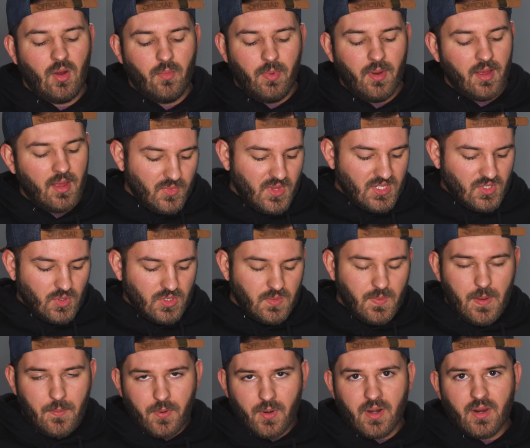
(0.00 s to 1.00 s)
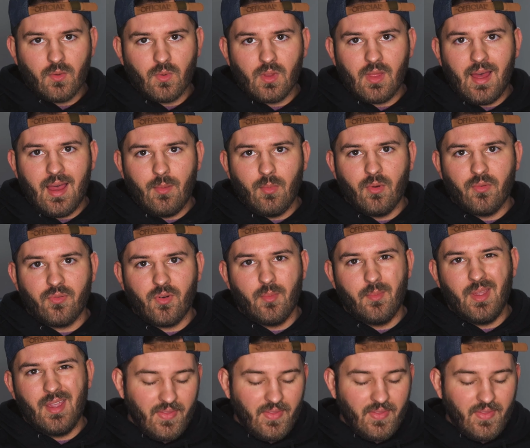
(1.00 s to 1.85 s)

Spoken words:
but this one's been pretty reliable for me.